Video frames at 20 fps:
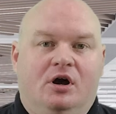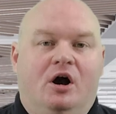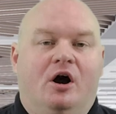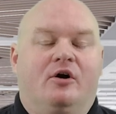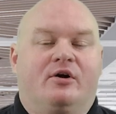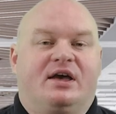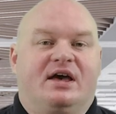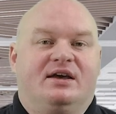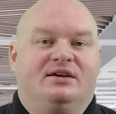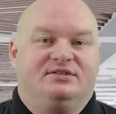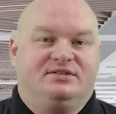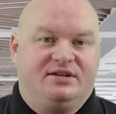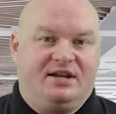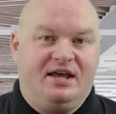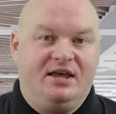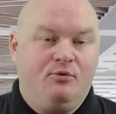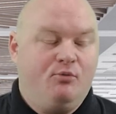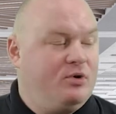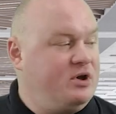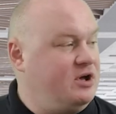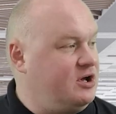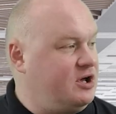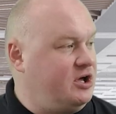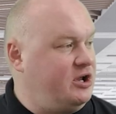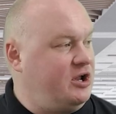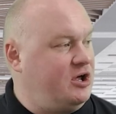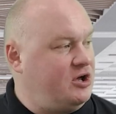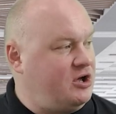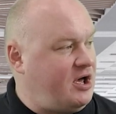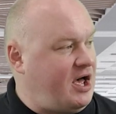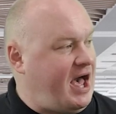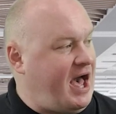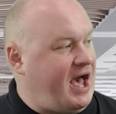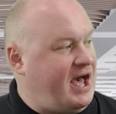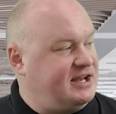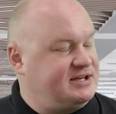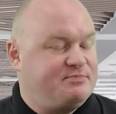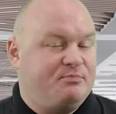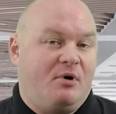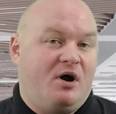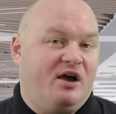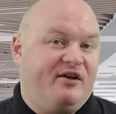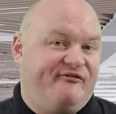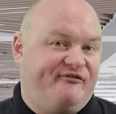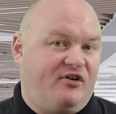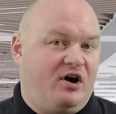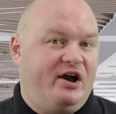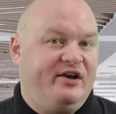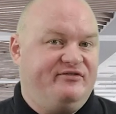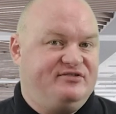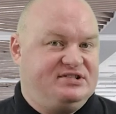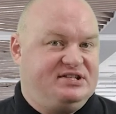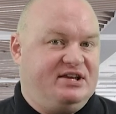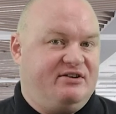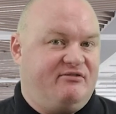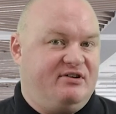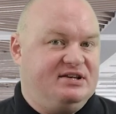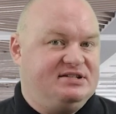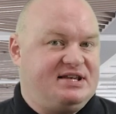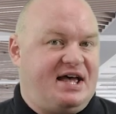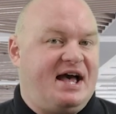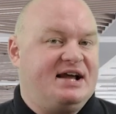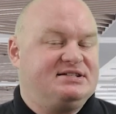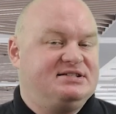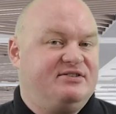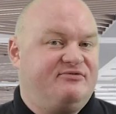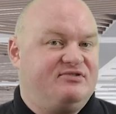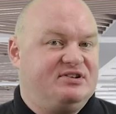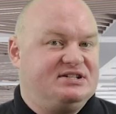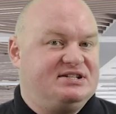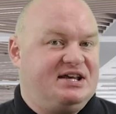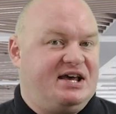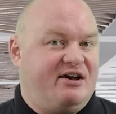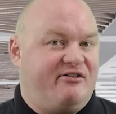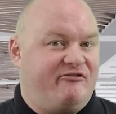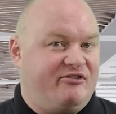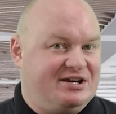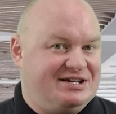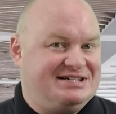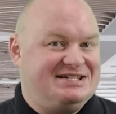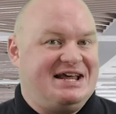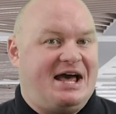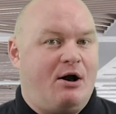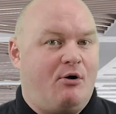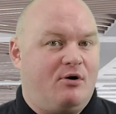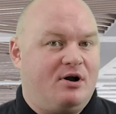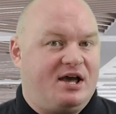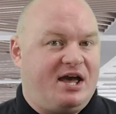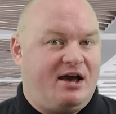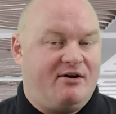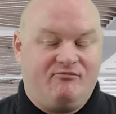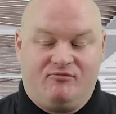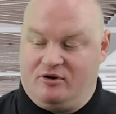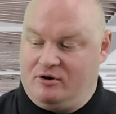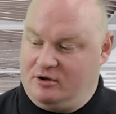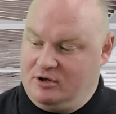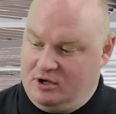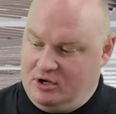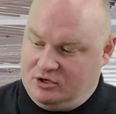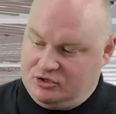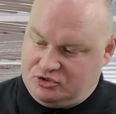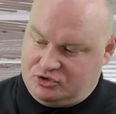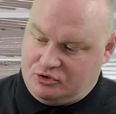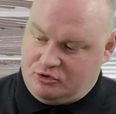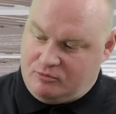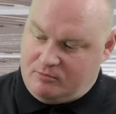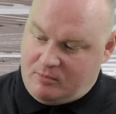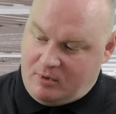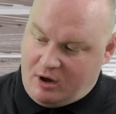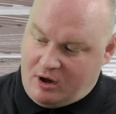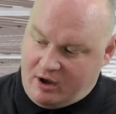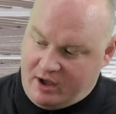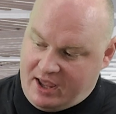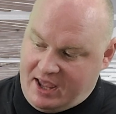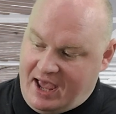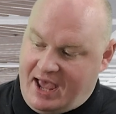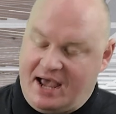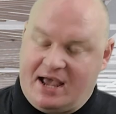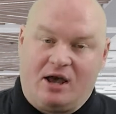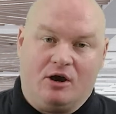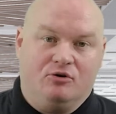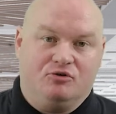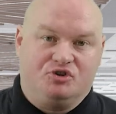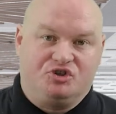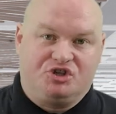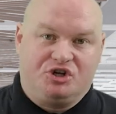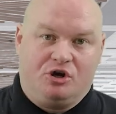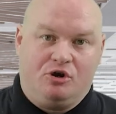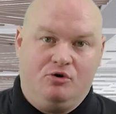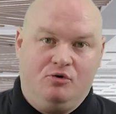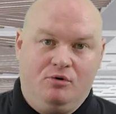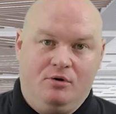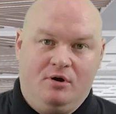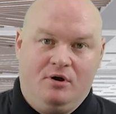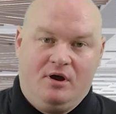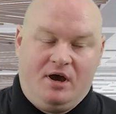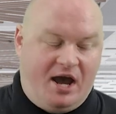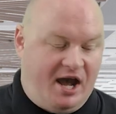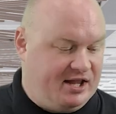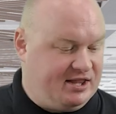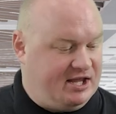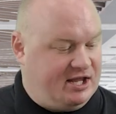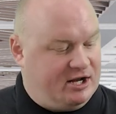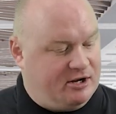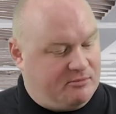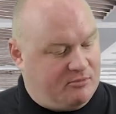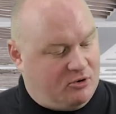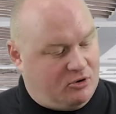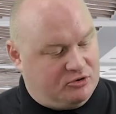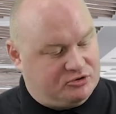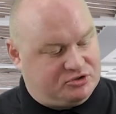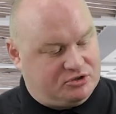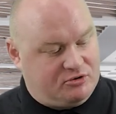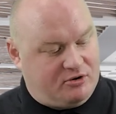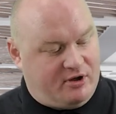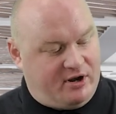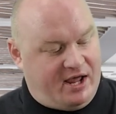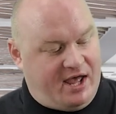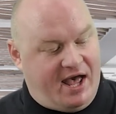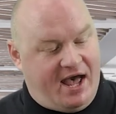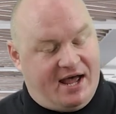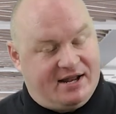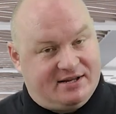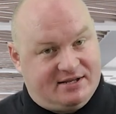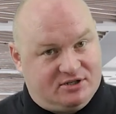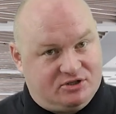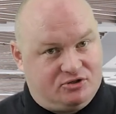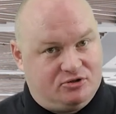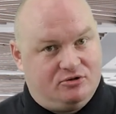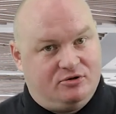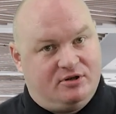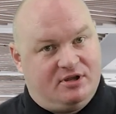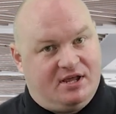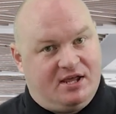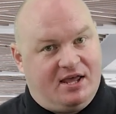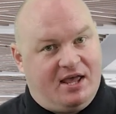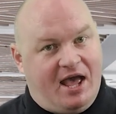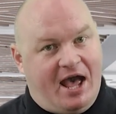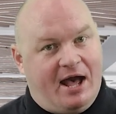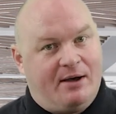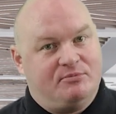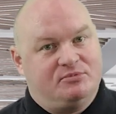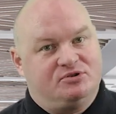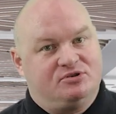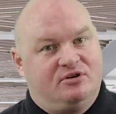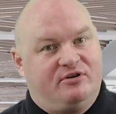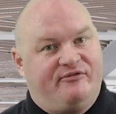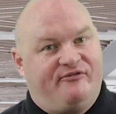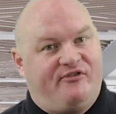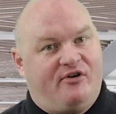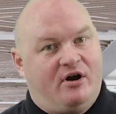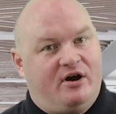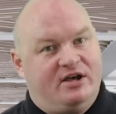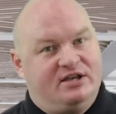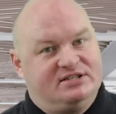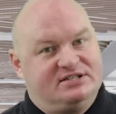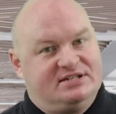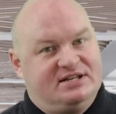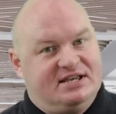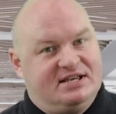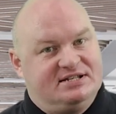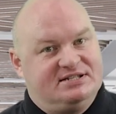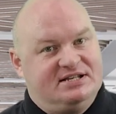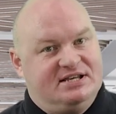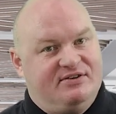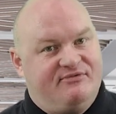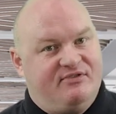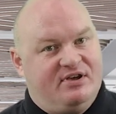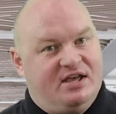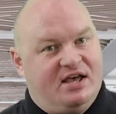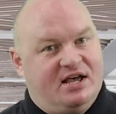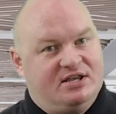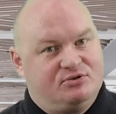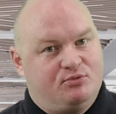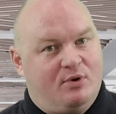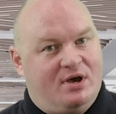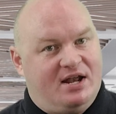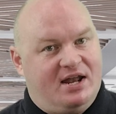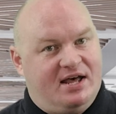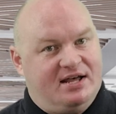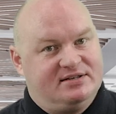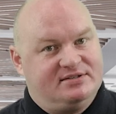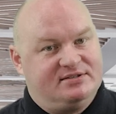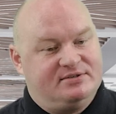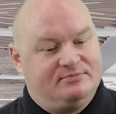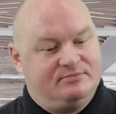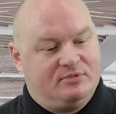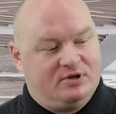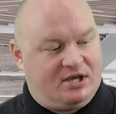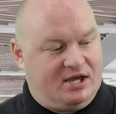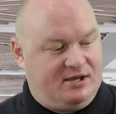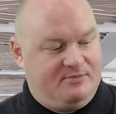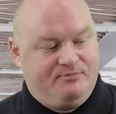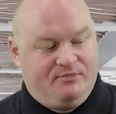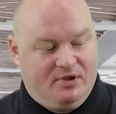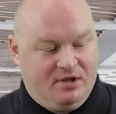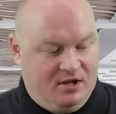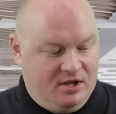Okay, today we are going to add my 5 series active deterrent Dahua camera to my Echo Show and then I'm also going to add it to the Amazon Fire Stick TV as well as, okay?